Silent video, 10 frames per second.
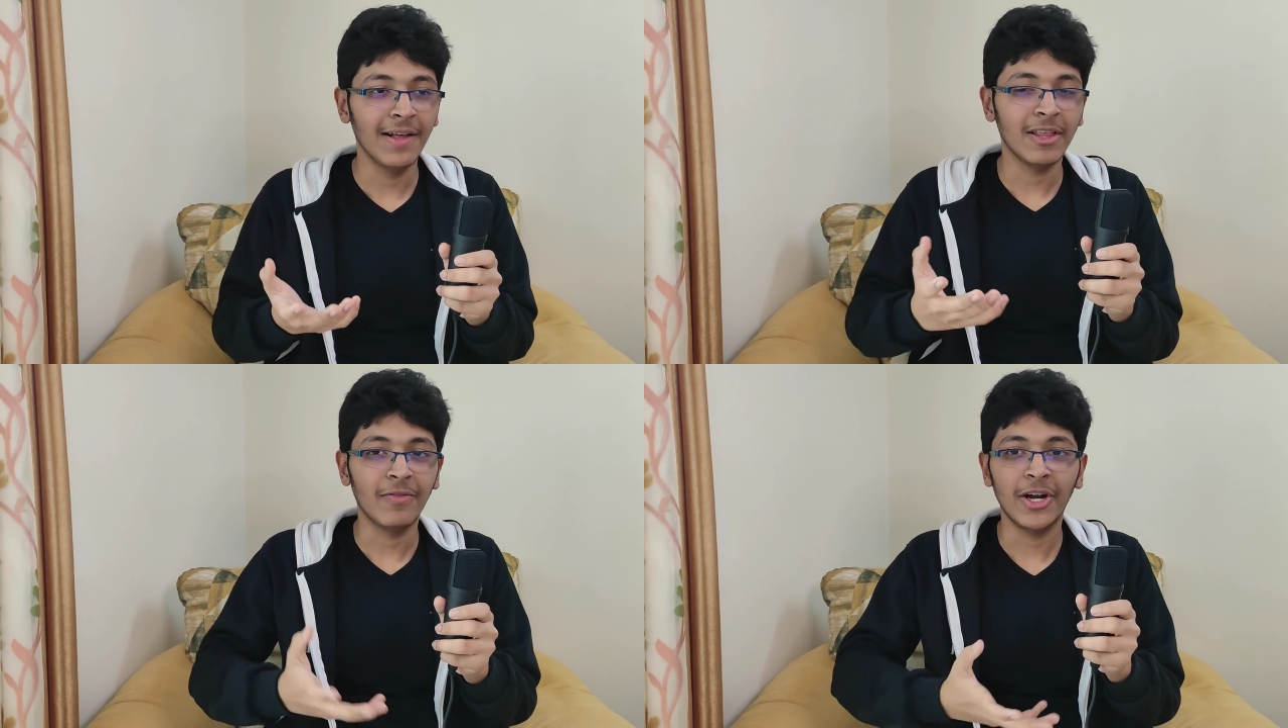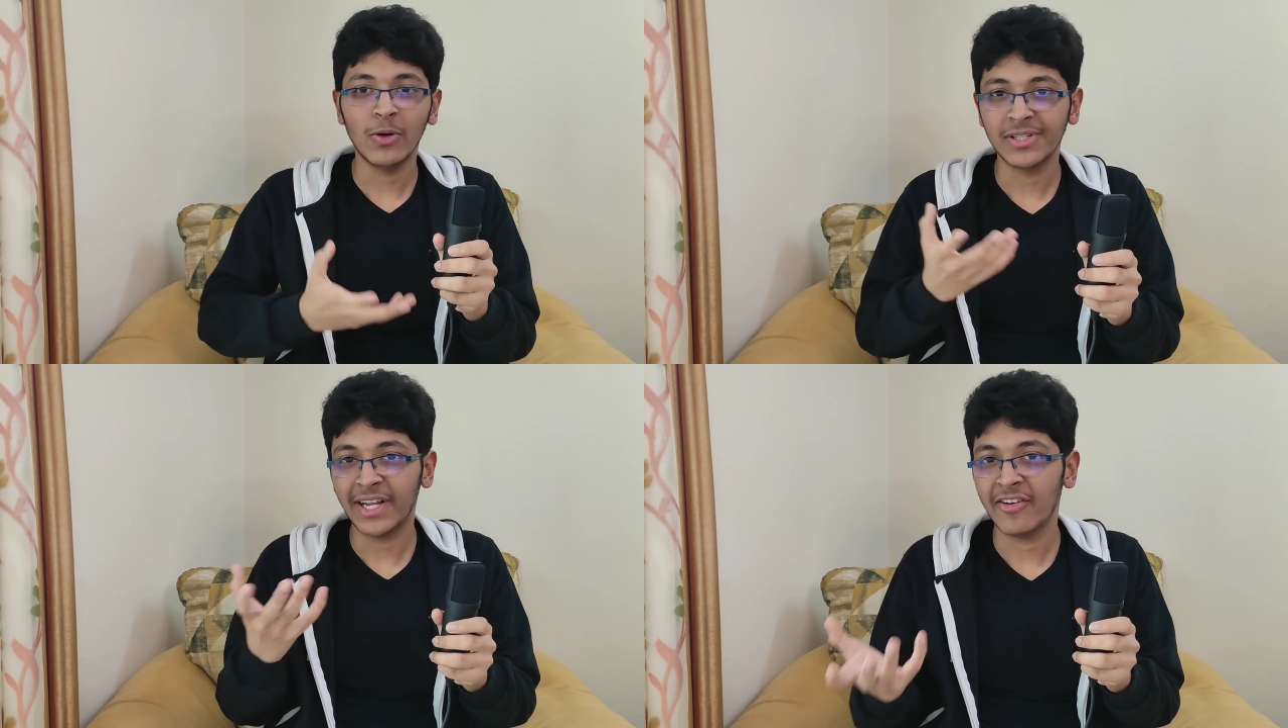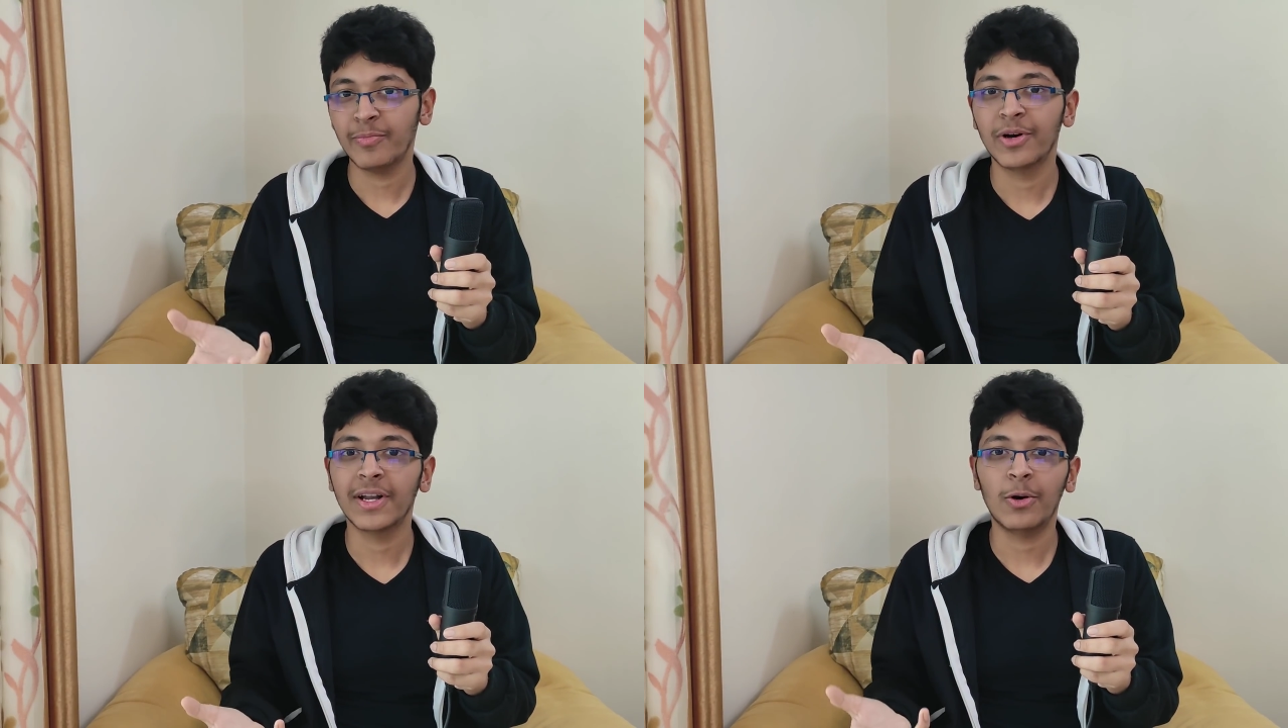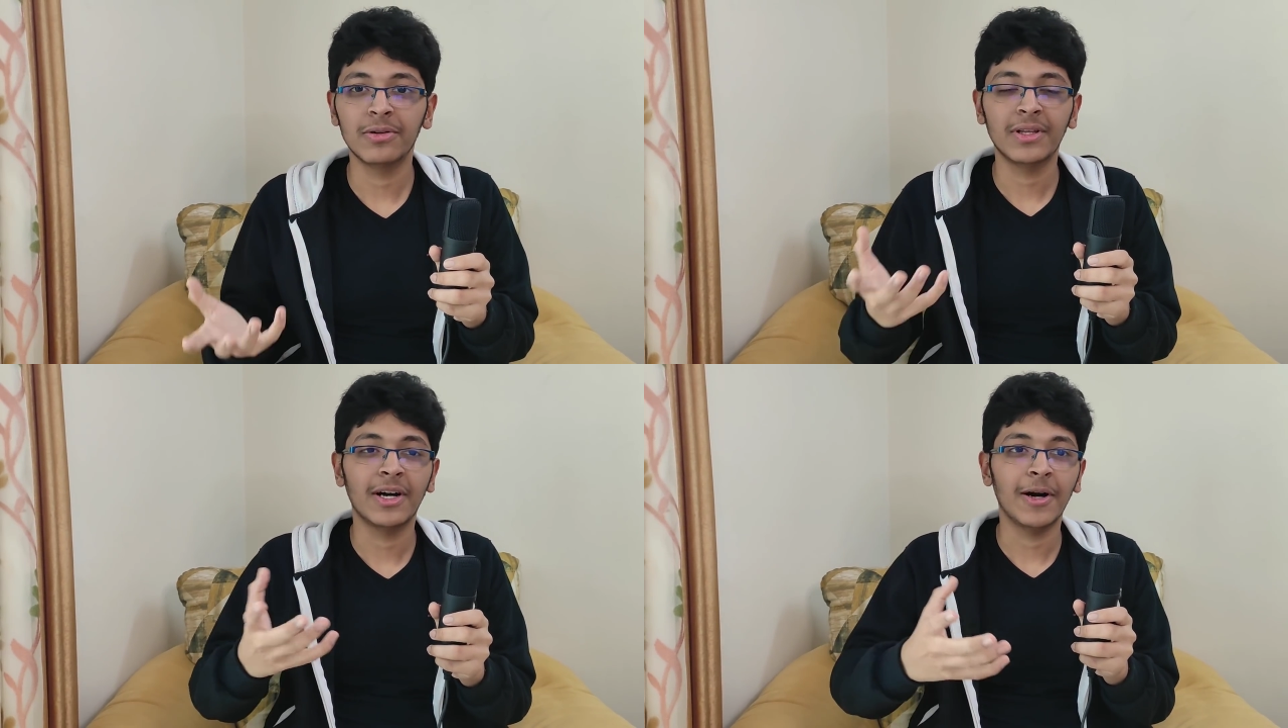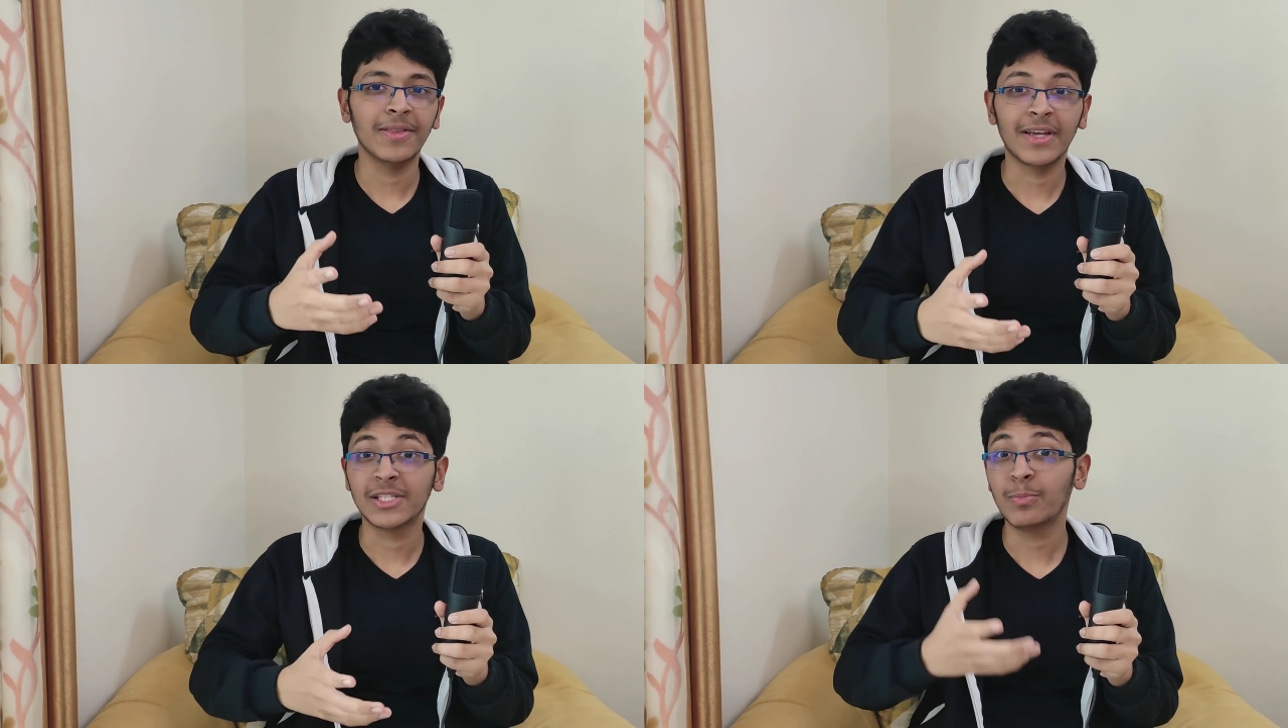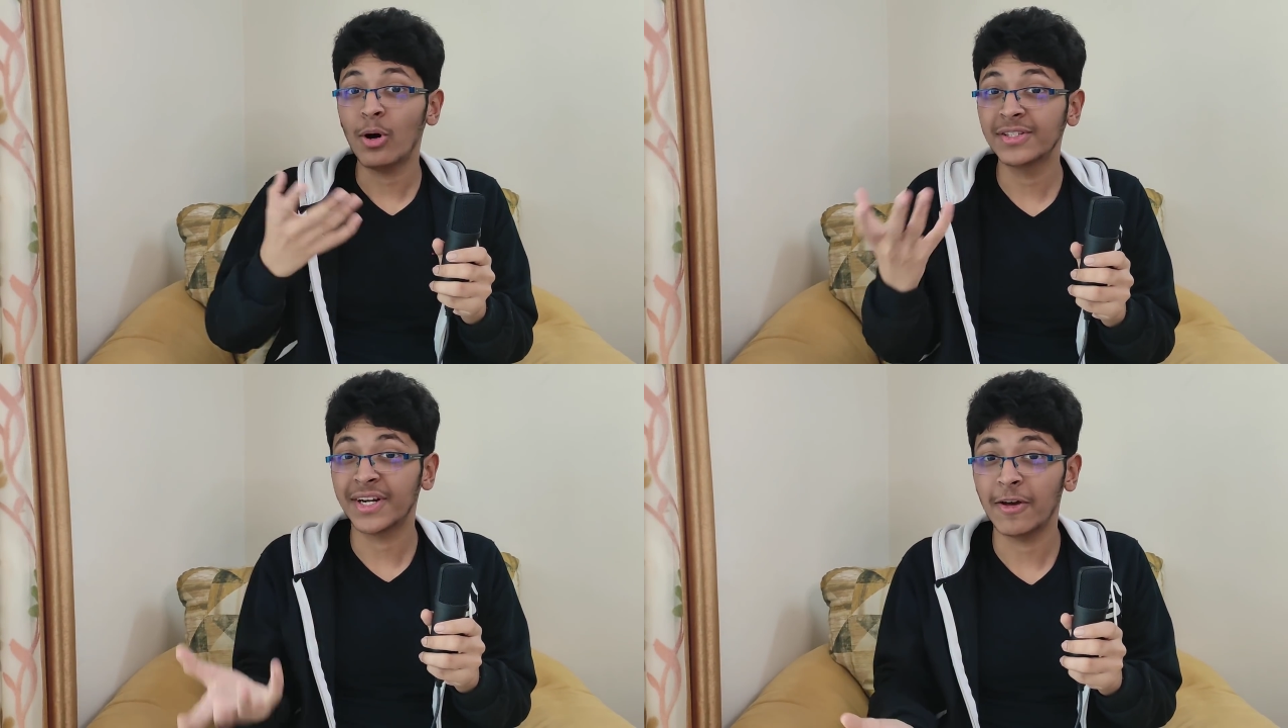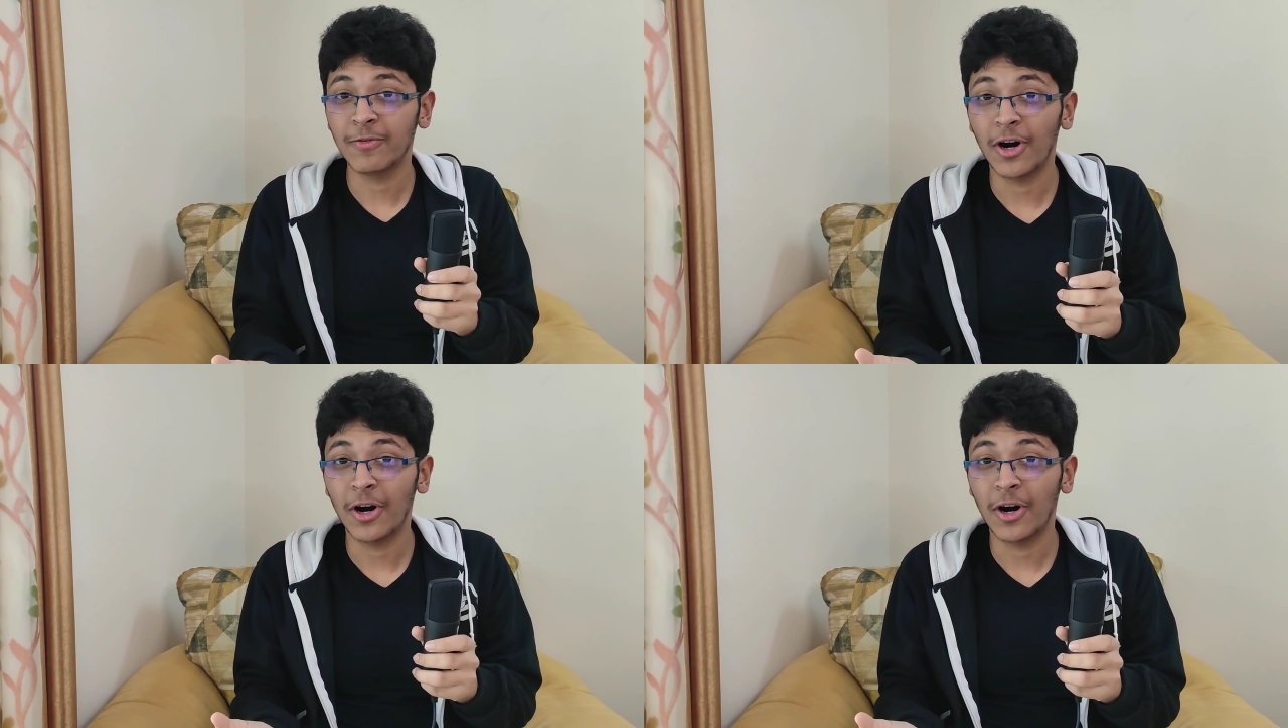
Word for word: the videos that i've put out the the response that i've